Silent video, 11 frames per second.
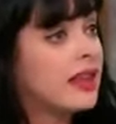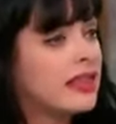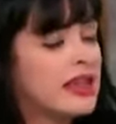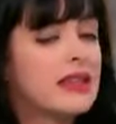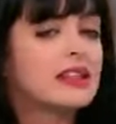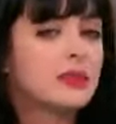and I
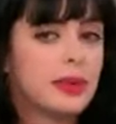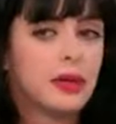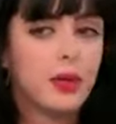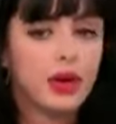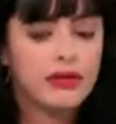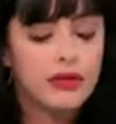think that's been
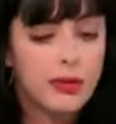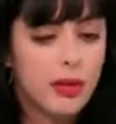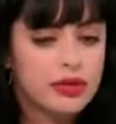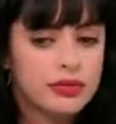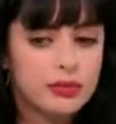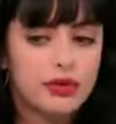one of the
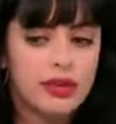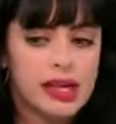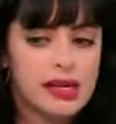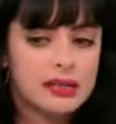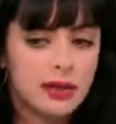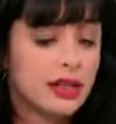most moving
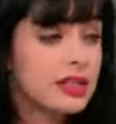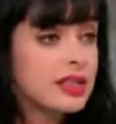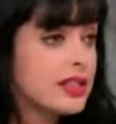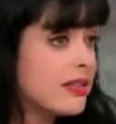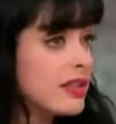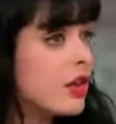
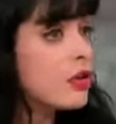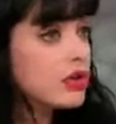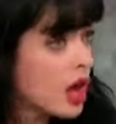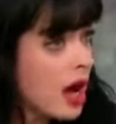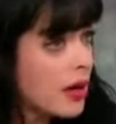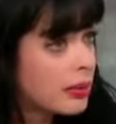experiences of this whole
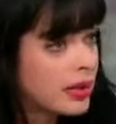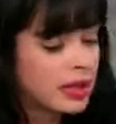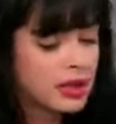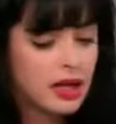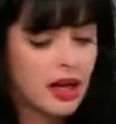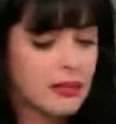job
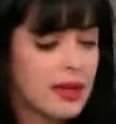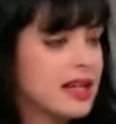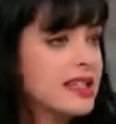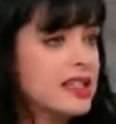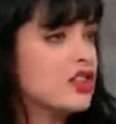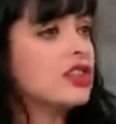um, in
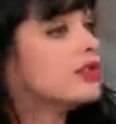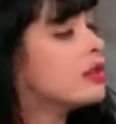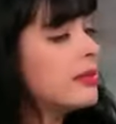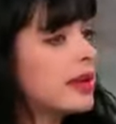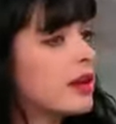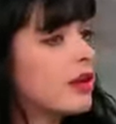addition to
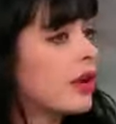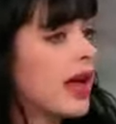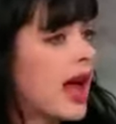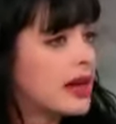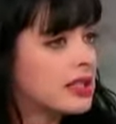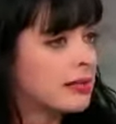it being a great
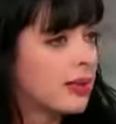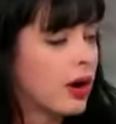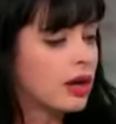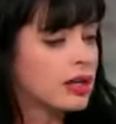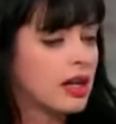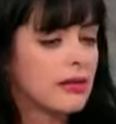acting
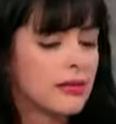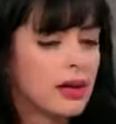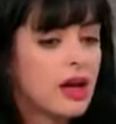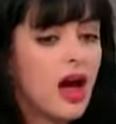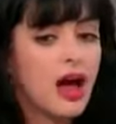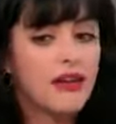part. Um,
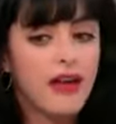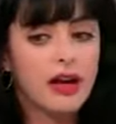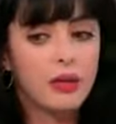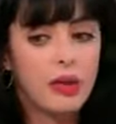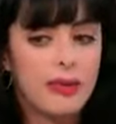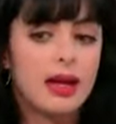I've had
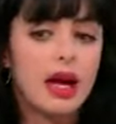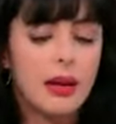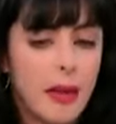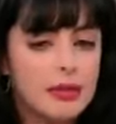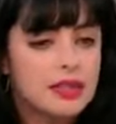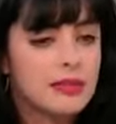women come
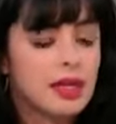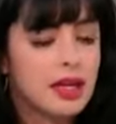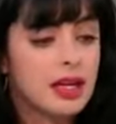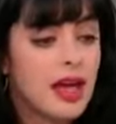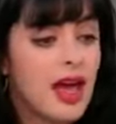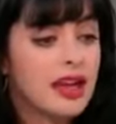up to
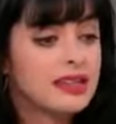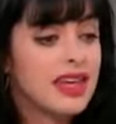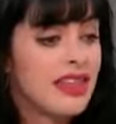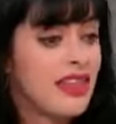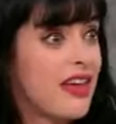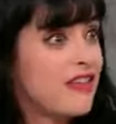me and say
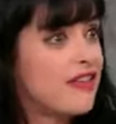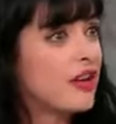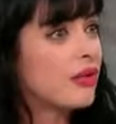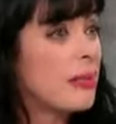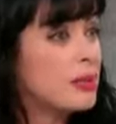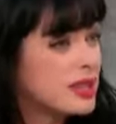that they feel
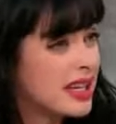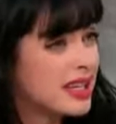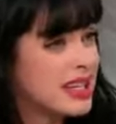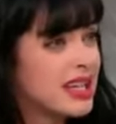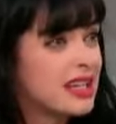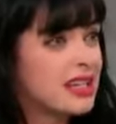
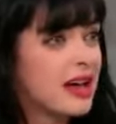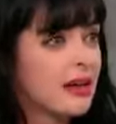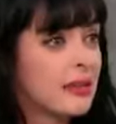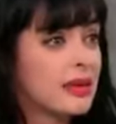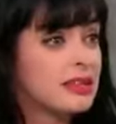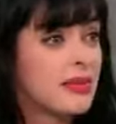represented.
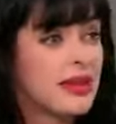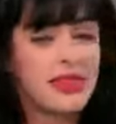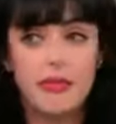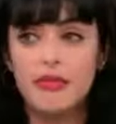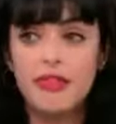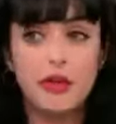Um, it's made
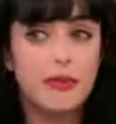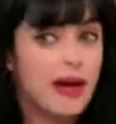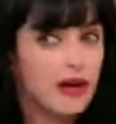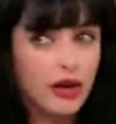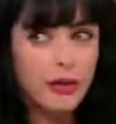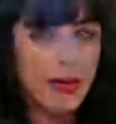them feel better